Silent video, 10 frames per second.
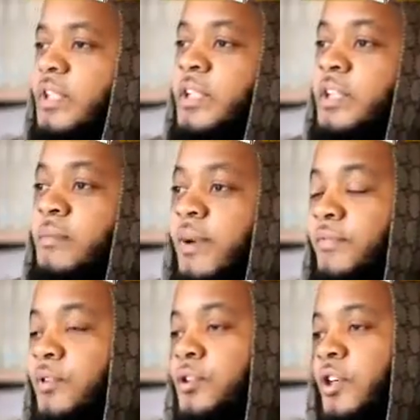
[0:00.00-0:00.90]
hinder my
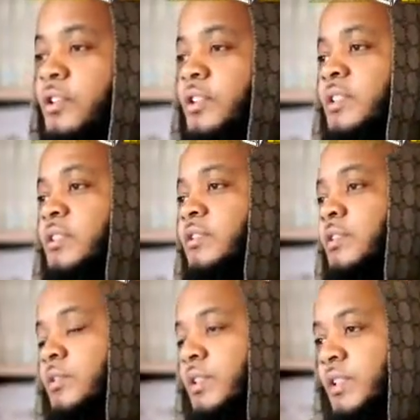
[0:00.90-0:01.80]
future,
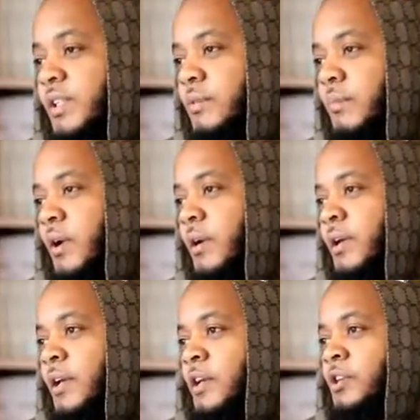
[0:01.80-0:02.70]
so to say, but
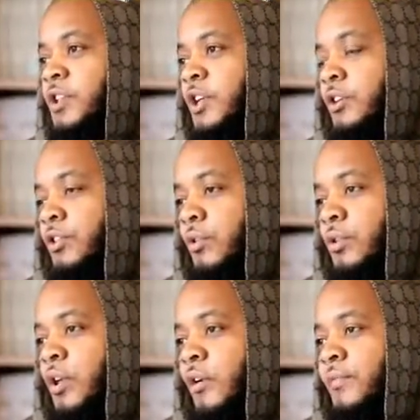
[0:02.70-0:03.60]
she
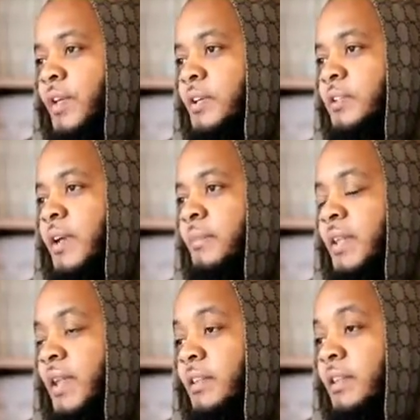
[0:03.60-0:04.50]
condoned a lot of things that
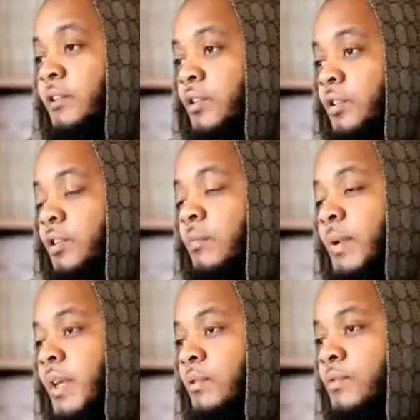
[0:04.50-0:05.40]
my dad did not condone.
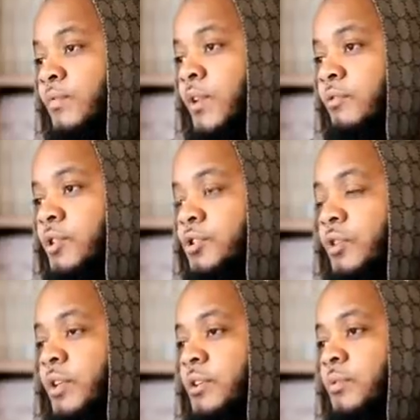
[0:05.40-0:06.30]
My dad was very
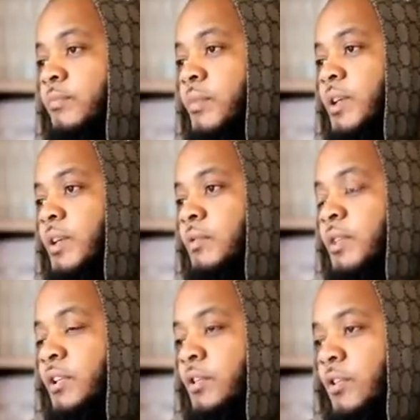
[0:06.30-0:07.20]
strict with me. He
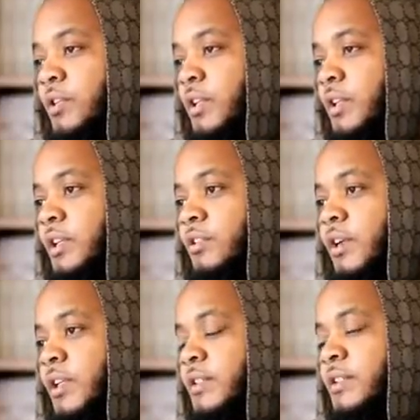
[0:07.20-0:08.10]
did
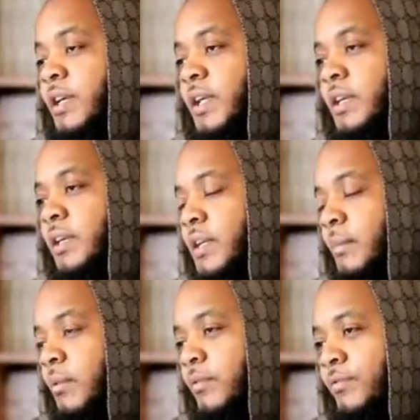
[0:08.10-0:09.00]
not entertain any
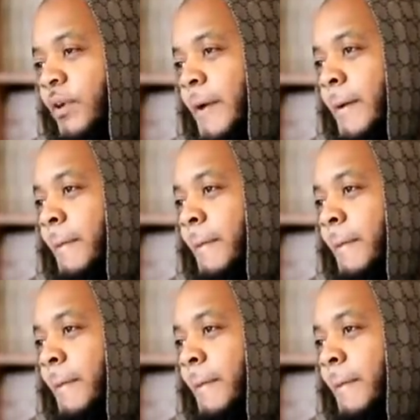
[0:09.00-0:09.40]
type of